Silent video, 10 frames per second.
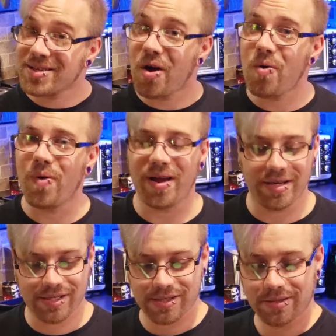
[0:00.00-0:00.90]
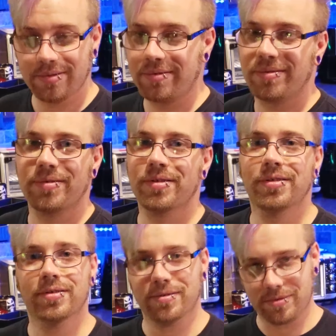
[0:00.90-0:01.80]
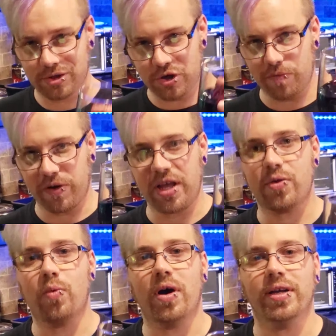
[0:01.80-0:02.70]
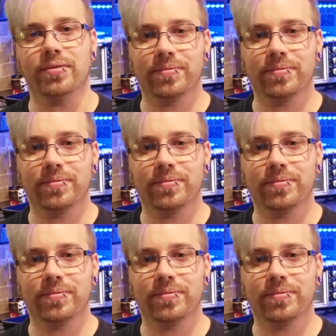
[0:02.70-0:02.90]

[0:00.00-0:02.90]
always, don't forget the wine.